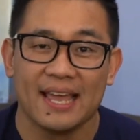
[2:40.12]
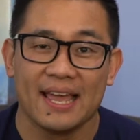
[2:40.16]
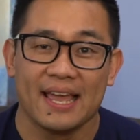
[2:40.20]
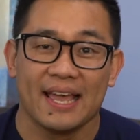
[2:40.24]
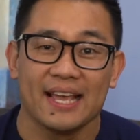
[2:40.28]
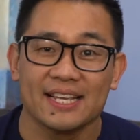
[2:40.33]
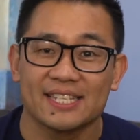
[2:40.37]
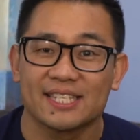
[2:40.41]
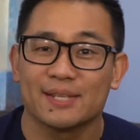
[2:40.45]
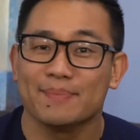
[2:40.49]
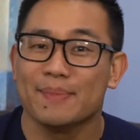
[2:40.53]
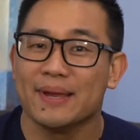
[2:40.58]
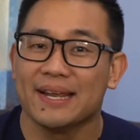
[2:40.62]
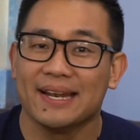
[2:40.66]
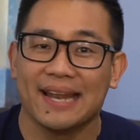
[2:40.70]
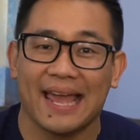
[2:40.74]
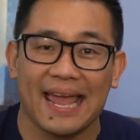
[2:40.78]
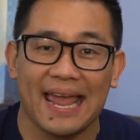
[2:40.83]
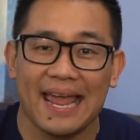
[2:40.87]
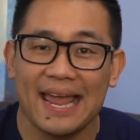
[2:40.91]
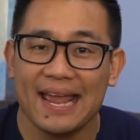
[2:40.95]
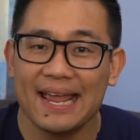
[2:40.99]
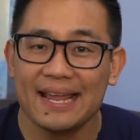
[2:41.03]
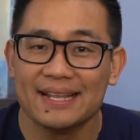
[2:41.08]
Histamine
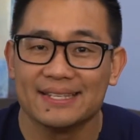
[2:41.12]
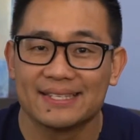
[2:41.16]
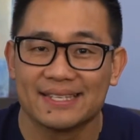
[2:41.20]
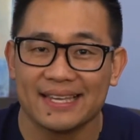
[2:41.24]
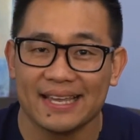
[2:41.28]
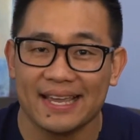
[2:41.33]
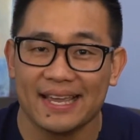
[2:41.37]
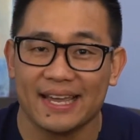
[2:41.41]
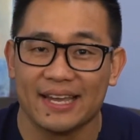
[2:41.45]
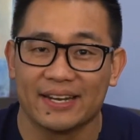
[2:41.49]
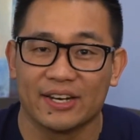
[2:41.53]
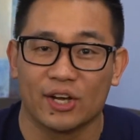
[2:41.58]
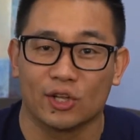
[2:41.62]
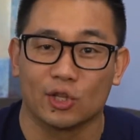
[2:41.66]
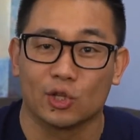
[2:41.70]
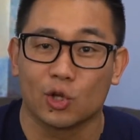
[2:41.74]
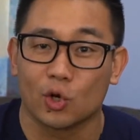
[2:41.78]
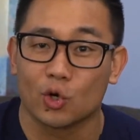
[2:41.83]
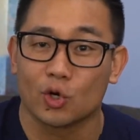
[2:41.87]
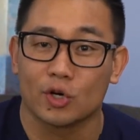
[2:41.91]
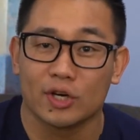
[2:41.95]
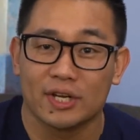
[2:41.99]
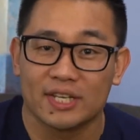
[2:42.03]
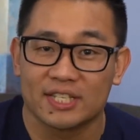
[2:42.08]
aids in
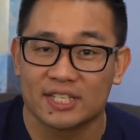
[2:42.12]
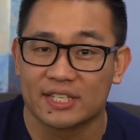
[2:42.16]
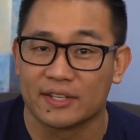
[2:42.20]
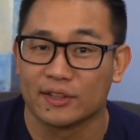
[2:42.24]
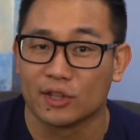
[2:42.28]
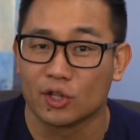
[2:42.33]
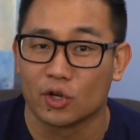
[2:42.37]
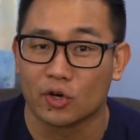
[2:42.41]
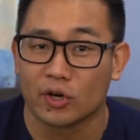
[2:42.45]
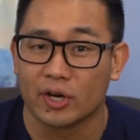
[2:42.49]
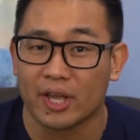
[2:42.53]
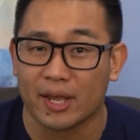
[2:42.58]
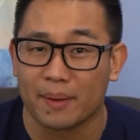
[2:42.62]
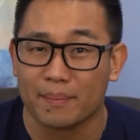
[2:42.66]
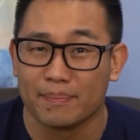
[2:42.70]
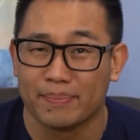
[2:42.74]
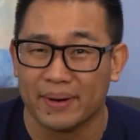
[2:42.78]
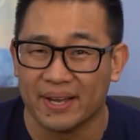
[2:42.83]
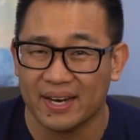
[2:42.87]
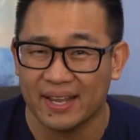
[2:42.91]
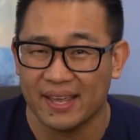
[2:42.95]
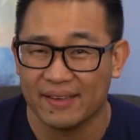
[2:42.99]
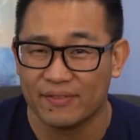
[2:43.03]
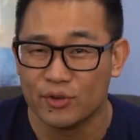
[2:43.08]
alertness and learning,
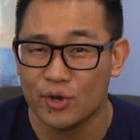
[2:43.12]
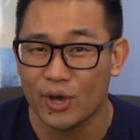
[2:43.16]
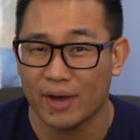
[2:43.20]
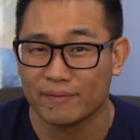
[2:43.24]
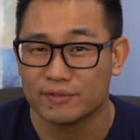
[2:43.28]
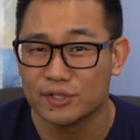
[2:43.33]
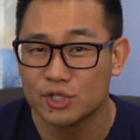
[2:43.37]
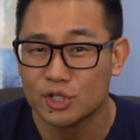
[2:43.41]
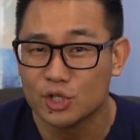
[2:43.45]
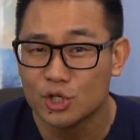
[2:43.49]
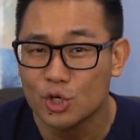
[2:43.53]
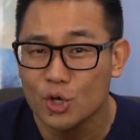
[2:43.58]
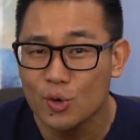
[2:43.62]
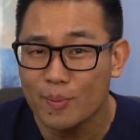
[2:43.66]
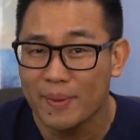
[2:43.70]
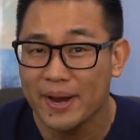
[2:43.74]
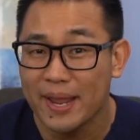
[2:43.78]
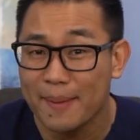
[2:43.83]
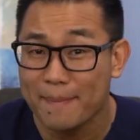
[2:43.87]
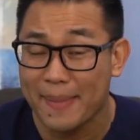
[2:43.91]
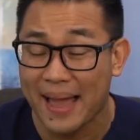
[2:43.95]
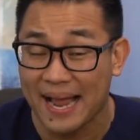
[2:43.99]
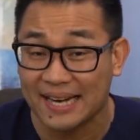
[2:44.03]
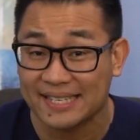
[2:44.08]
but if you have too
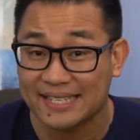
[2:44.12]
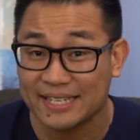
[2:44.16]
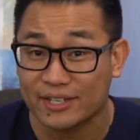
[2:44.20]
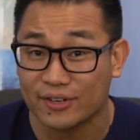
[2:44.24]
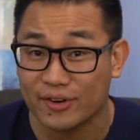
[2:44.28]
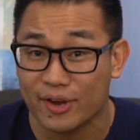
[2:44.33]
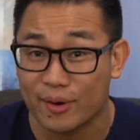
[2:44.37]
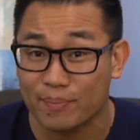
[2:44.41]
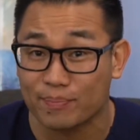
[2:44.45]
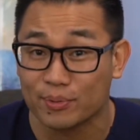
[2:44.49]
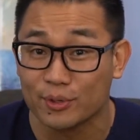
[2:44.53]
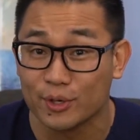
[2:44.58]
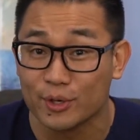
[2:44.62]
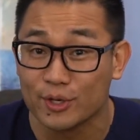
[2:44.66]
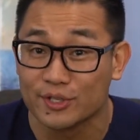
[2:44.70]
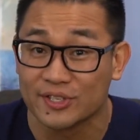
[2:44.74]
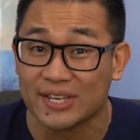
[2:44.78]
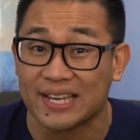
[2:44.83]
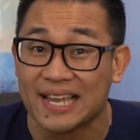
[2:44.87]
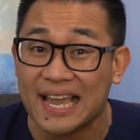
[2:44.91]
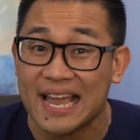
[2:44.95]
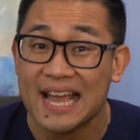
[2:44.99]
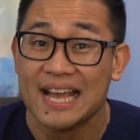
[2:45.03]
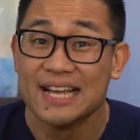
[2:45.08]
many bacteria
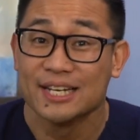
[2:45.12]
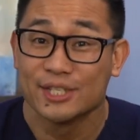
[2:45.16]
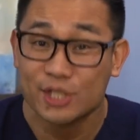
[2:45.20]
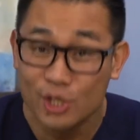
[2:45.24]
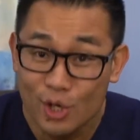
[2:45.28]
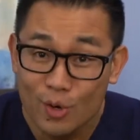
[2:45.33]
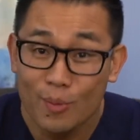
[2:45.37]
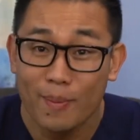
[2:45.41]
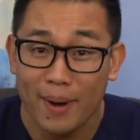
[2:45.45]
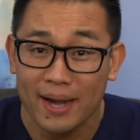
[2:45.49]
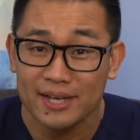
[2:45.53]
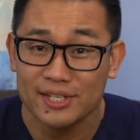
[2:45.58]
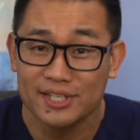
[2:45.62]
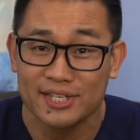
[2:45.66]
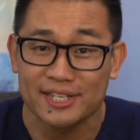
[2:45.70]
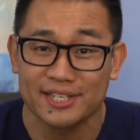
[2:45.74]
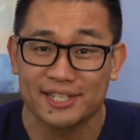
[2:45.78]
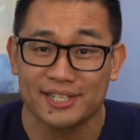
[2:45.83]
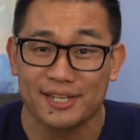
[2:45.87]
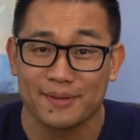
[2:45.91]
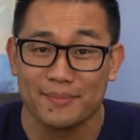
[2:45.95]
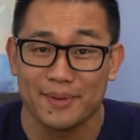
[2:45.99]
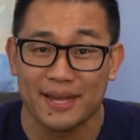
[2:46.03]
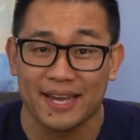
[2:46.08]
producing too much
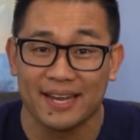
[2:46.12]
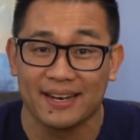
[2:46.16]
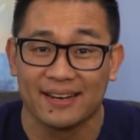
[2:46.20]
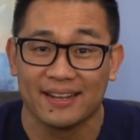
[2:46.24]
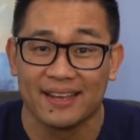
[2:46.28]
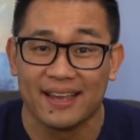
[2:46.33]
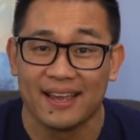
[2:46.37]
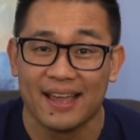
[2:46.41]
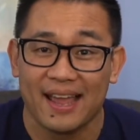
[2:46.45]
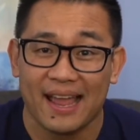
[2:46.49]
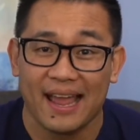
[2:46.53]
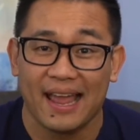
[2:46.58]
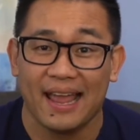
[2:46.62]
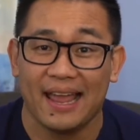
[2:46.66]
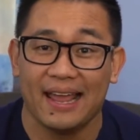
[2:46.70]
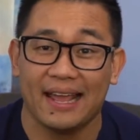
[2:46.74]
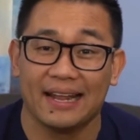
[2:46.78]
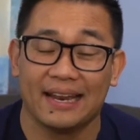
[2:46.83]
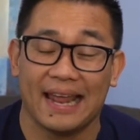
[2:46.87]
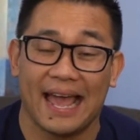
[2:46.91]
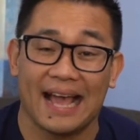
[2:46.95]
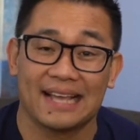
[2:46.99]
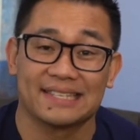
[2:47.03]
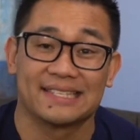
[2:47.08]
histamine,
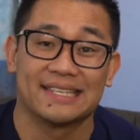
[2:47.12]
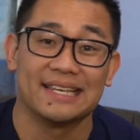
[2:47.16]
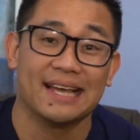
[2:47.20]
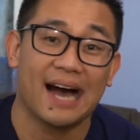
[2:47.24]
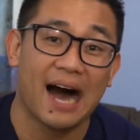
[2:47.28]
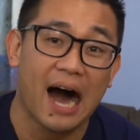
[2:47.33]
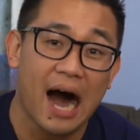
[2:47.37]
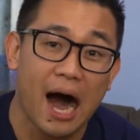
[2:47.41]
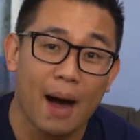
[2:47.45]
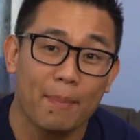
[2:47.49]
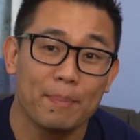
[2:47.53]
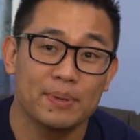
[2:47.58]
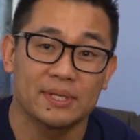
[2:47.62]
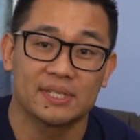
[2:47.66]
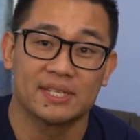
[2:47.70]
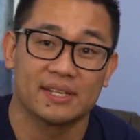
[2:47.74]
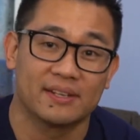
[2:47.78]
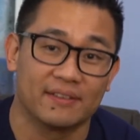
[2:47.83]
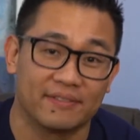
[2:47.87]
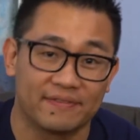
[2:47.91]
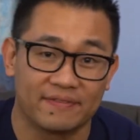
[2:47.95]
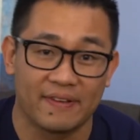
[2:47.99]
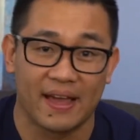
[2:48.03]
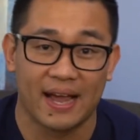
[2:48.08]
it has the opposite
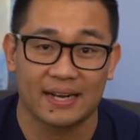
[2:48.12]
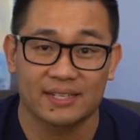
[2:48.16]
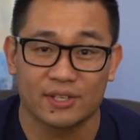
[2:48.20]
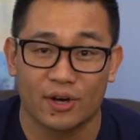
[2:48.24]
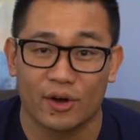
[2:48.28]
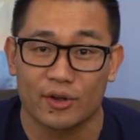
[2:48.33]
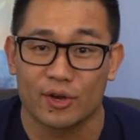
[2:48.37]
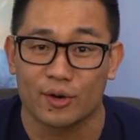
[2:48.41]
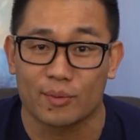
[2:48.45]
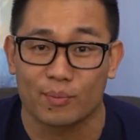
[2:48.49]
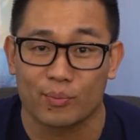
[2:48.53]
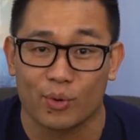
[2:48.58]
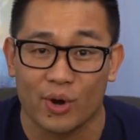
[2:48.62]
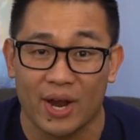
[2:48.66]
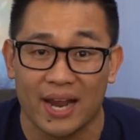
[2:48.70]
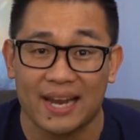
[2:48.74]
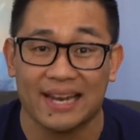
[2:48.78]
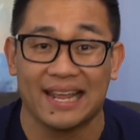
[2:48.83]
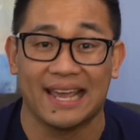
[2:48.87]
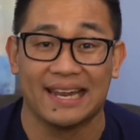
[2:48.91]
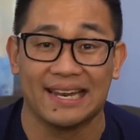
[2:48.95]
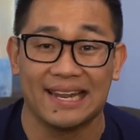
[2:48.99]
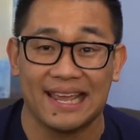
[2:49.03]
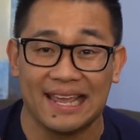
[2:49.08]
effect on your brain
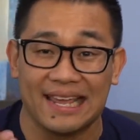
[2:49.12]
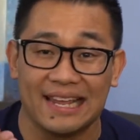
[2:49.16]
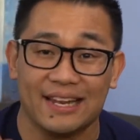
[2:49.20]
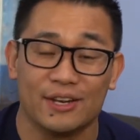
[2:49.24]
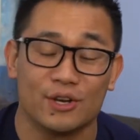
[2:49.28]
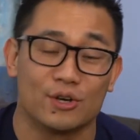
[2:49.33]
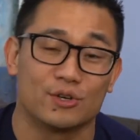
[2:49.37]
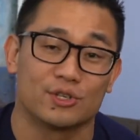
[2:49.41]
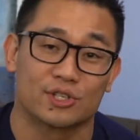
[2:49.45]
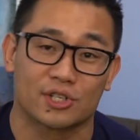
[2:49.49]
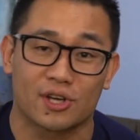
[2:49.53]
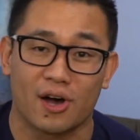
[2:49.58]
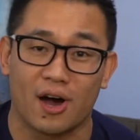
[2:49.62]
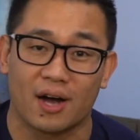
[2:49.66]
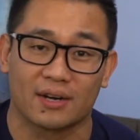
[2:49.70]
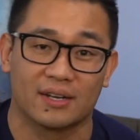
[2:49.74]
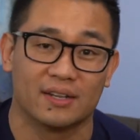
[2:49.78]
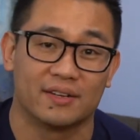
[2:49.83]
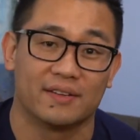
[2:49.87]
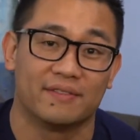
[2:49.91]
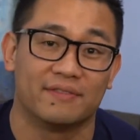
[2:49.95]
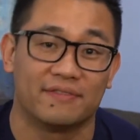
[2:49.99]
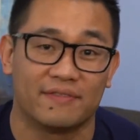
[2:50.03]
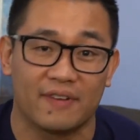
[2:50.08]
and hinders
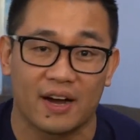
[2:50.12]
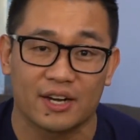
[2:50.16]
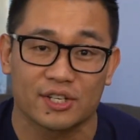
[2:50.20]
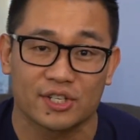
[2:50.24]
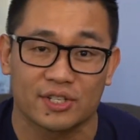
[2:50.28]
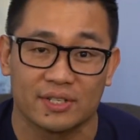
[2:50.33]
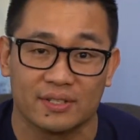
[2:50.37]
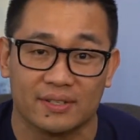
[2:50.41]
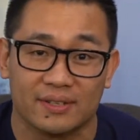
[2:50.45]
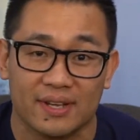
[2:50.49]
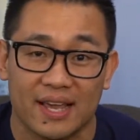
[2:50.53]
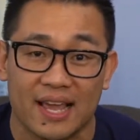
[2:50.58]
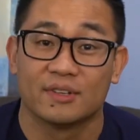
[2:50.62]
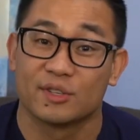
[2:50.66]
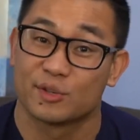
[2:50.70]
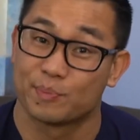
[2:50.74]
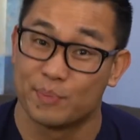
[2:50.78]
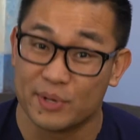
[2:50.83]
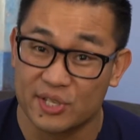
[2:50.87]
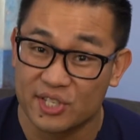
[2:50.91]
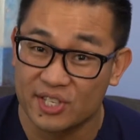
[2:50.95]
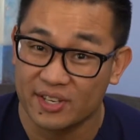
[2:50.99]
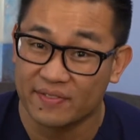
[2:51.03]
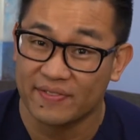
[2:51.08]
cognitive function,
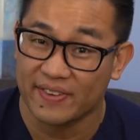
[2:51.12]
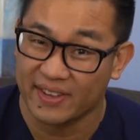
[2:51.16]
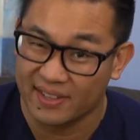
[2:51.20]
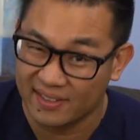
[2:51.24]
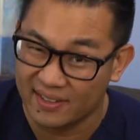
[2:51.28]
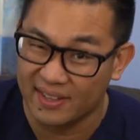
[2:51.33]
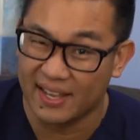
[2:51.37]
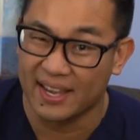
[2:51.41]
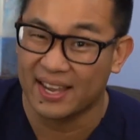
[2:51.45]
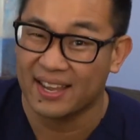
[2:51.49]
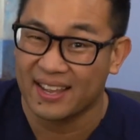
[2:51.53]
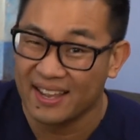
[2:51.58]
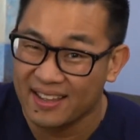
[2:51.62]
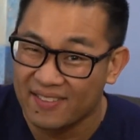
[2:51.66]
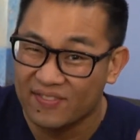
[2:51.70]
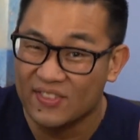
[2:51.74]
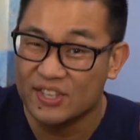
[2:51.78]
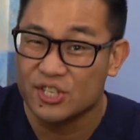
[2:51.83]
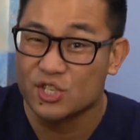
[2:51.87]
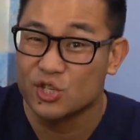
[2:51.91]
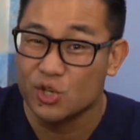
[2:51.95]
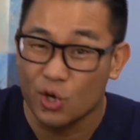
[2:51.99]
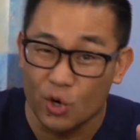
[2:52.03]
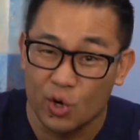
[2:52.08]
specifically
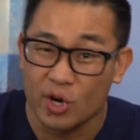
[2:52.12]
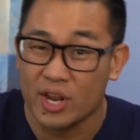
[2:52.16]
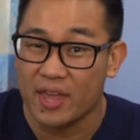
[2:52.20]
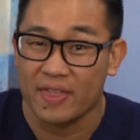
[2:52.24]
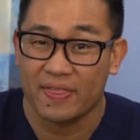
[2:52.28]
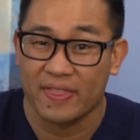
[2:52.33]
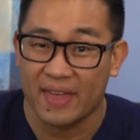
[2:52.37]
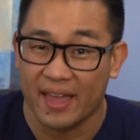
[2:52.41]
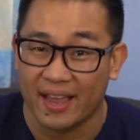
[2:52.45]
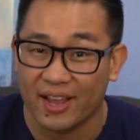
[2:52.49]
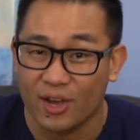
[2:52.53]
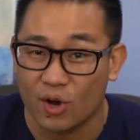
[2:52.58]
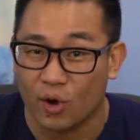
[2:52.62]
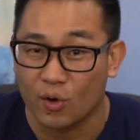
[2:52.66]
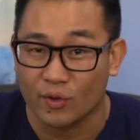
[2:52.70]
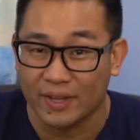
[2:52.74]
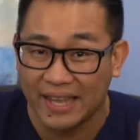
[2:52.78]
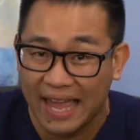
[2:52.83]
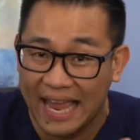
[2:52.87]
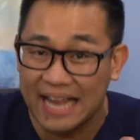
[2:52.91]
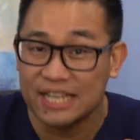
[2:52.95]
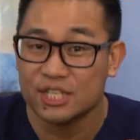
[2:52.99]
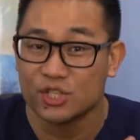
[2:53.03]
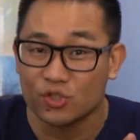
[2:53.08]
this nerdy thing called
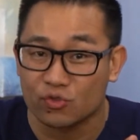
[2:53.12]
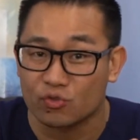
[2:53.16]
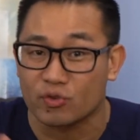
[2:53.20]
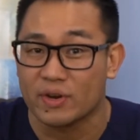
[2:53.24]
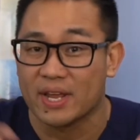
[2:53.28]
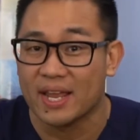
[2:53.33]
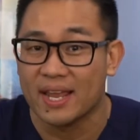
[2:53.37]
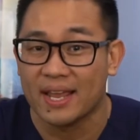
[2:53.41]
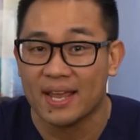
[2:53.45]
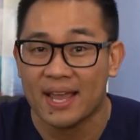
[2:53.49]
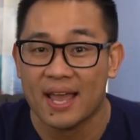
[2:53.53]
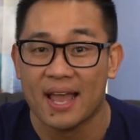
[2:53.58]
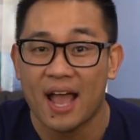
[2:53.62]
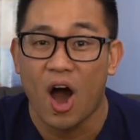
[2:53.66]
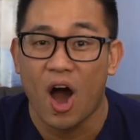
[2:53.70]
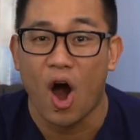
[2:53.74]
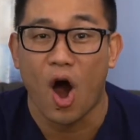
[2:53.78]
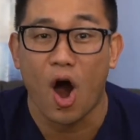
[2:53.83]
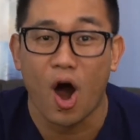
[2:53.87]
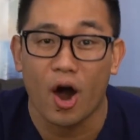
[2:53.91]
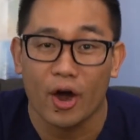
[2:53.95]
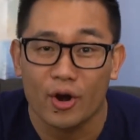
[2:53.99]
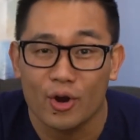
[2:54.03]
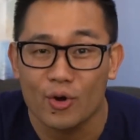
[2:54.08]
H3
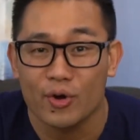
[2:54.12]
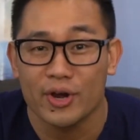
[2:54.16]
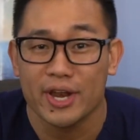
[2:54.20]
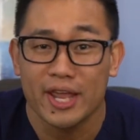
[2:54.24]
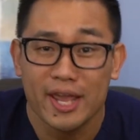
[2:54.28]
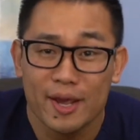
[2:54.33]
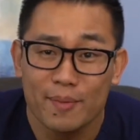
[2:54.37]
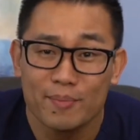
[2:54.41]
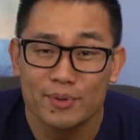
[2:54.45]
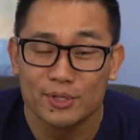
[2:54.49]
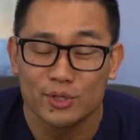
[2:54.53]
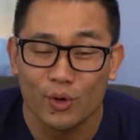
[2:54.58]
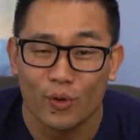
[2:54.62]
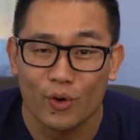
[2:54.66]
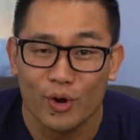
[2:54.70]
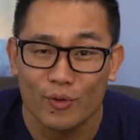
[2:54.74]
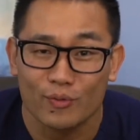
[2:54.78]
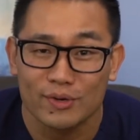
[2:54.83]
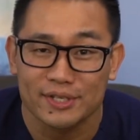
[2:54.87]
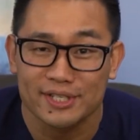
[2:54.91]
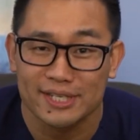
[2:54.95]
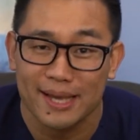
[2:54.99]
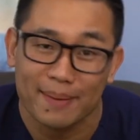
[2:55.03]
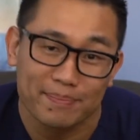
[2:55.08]
auto-inhibitory
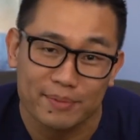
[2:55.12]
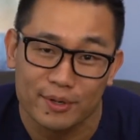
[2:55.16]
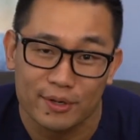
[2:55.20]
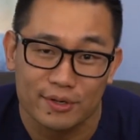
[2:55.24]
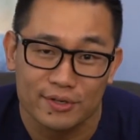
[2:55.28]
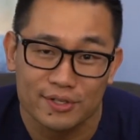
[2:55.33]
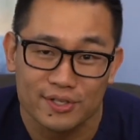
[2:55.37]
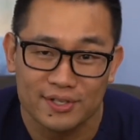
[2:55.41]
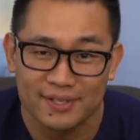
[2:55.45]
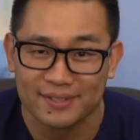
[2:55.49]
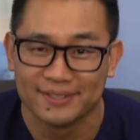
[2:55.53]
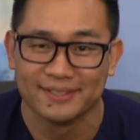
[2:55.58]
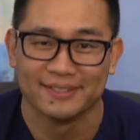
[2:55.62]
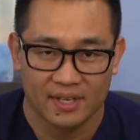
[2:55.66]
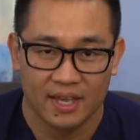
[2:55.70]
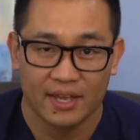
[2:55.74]
receptors.